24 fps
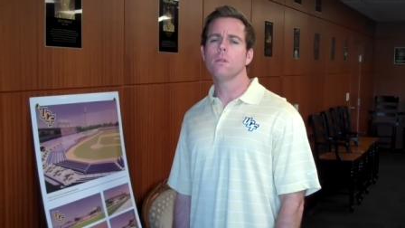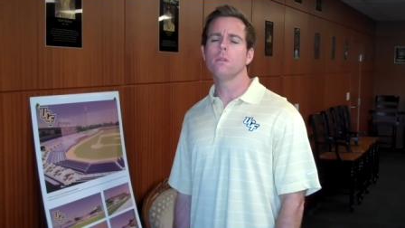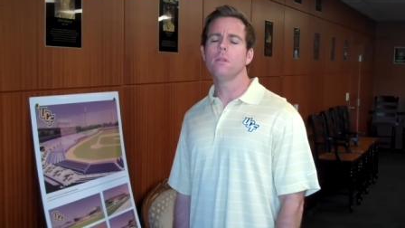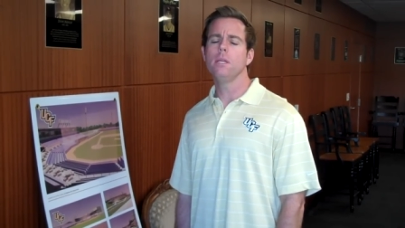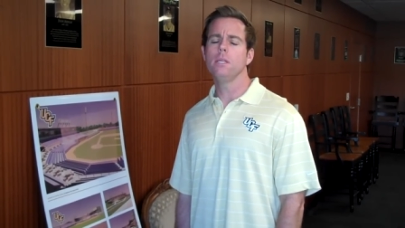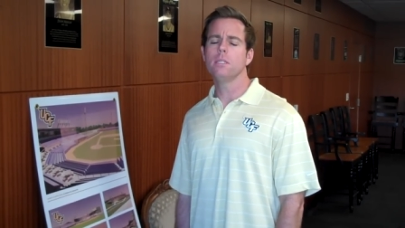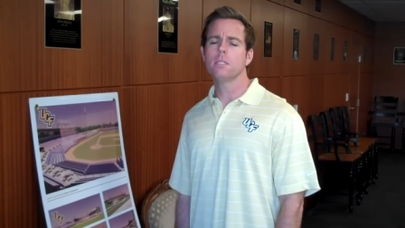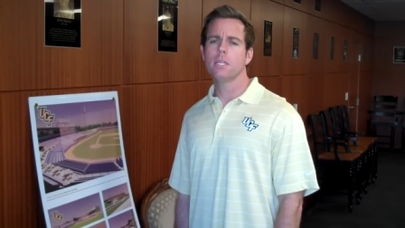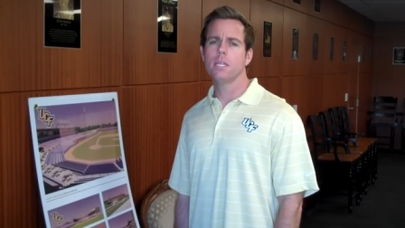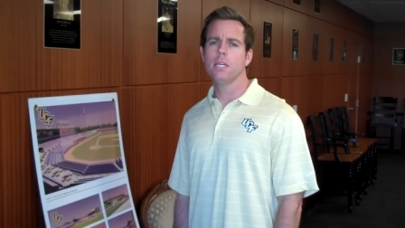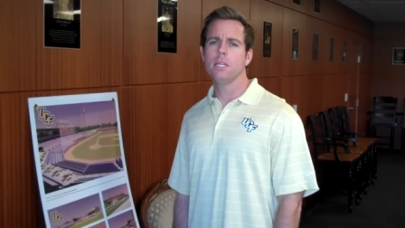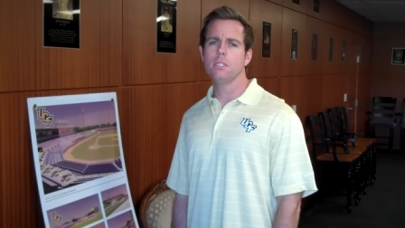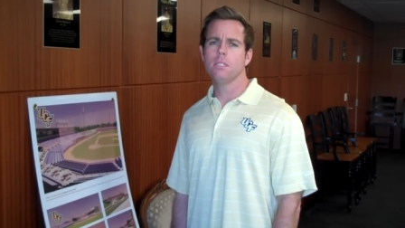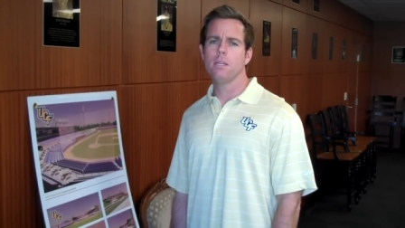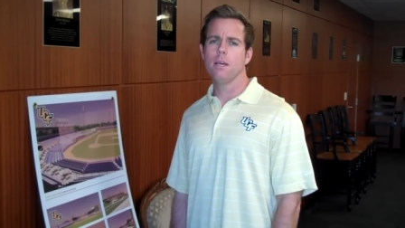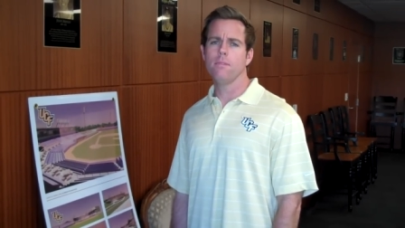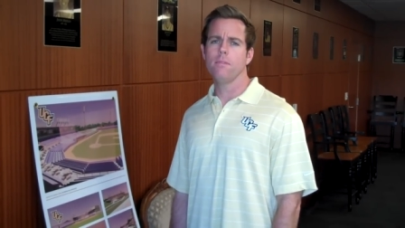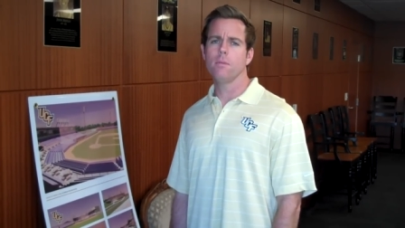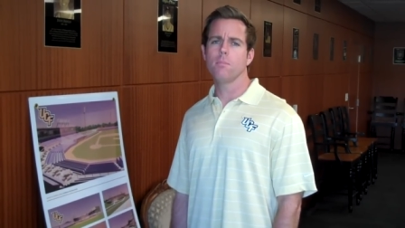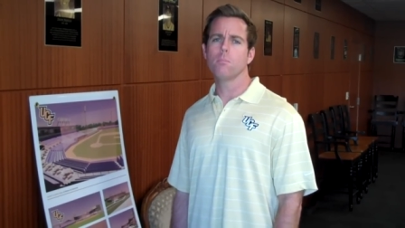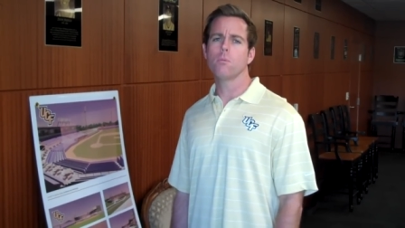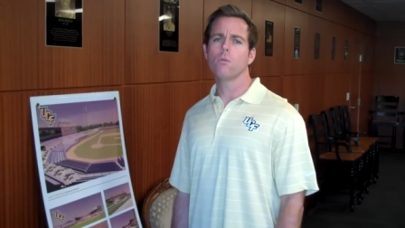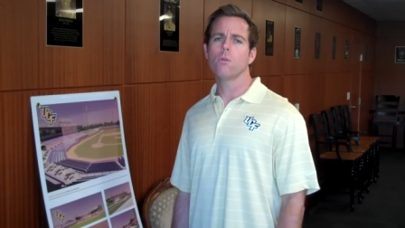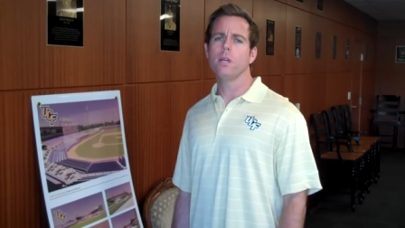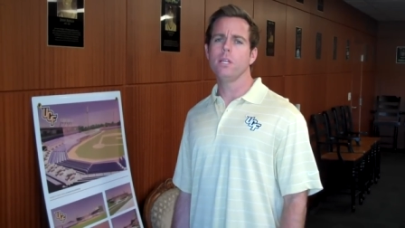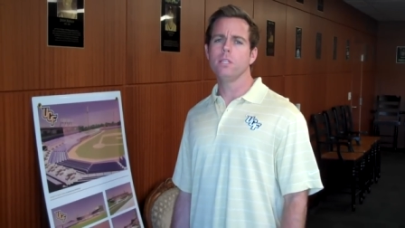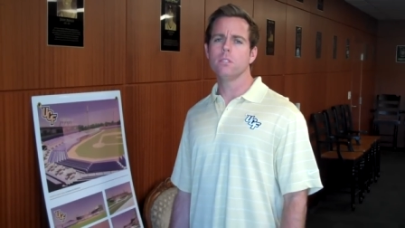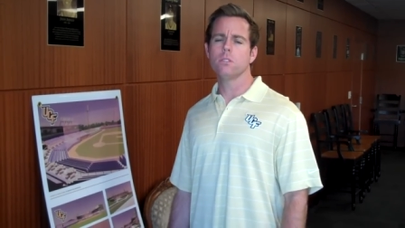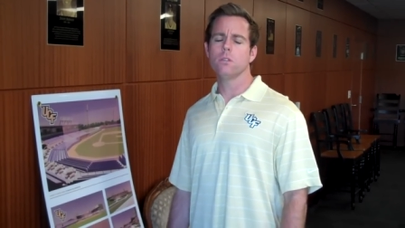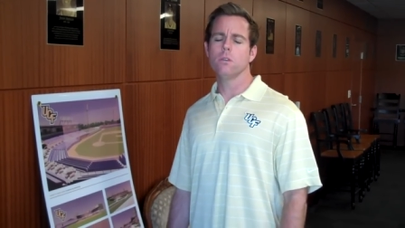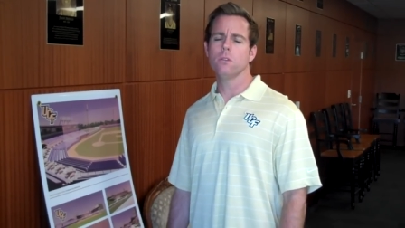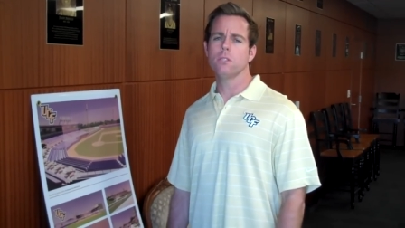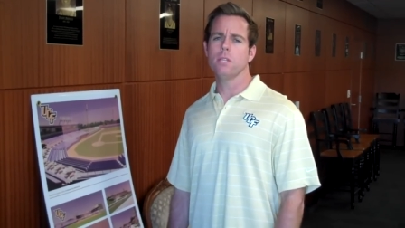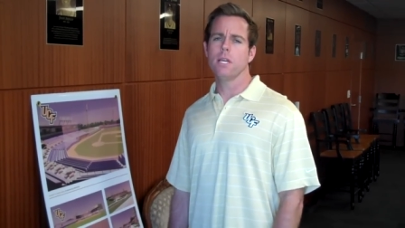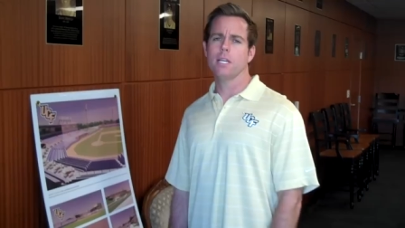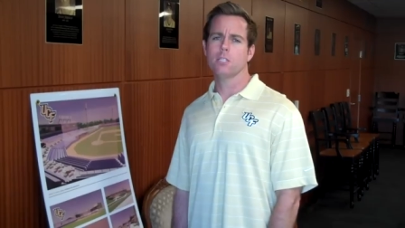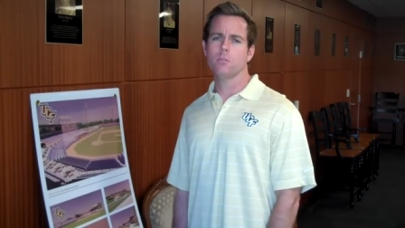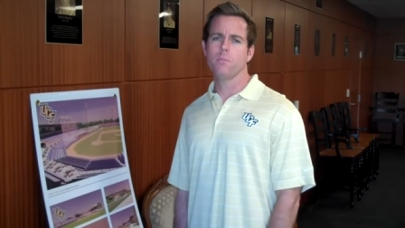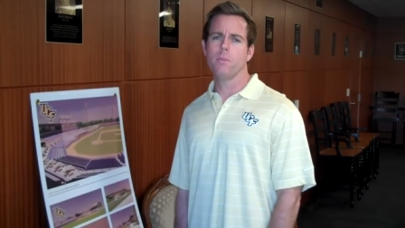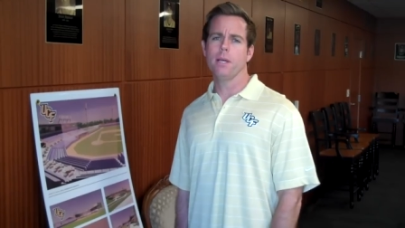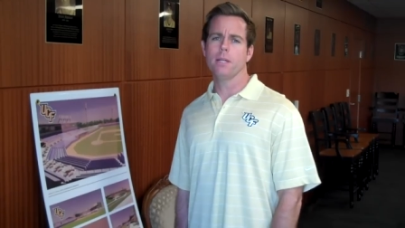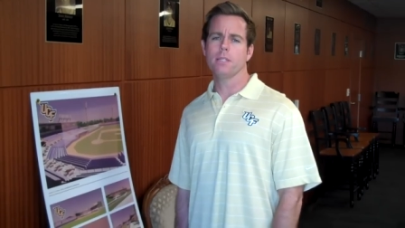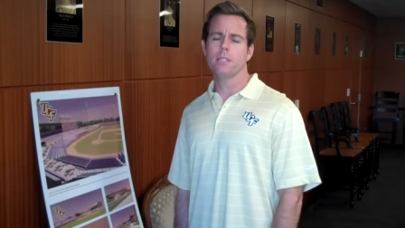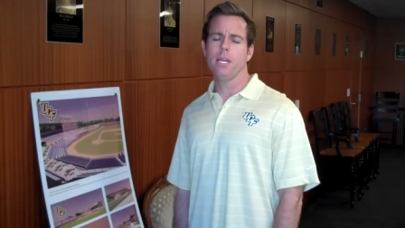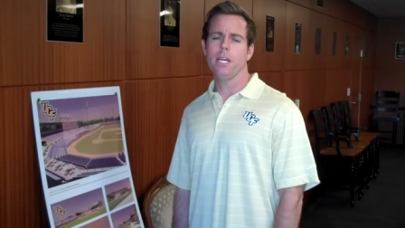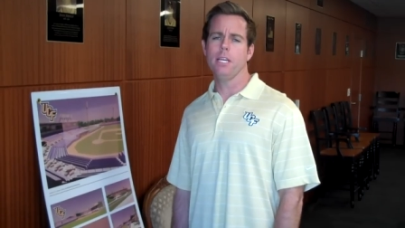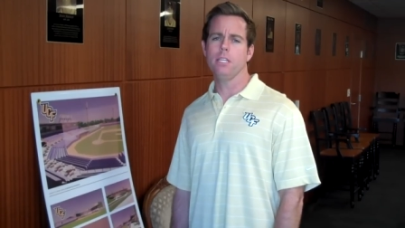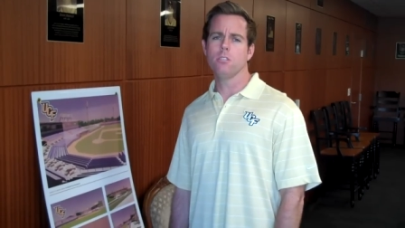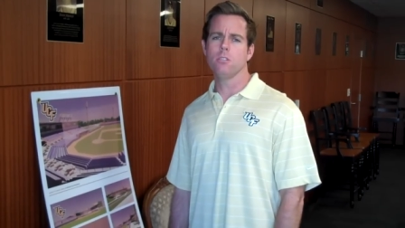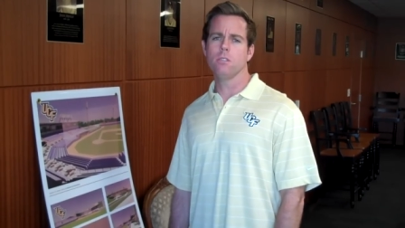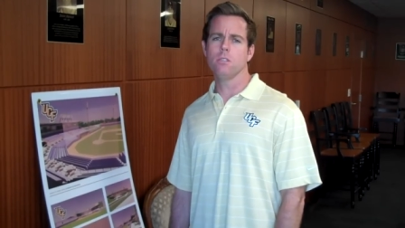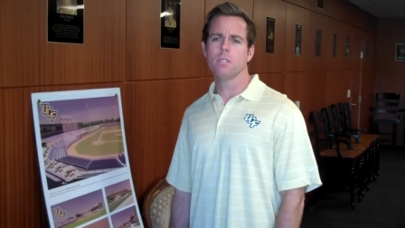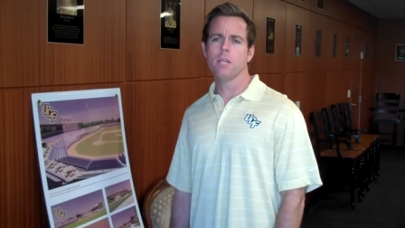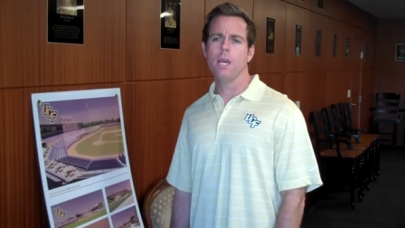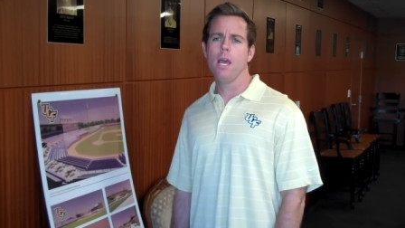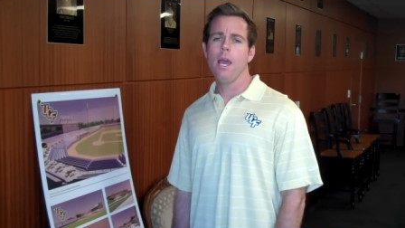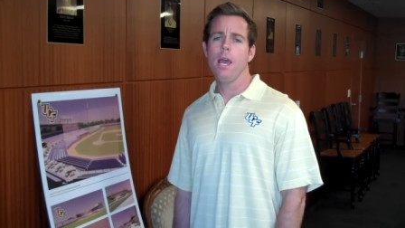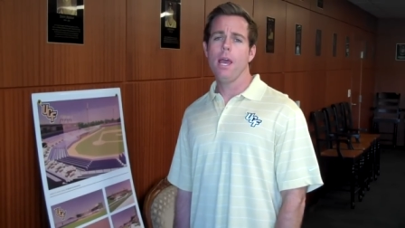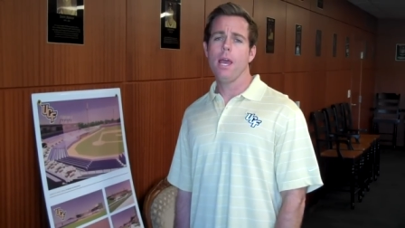and these kids have embraced those expectations,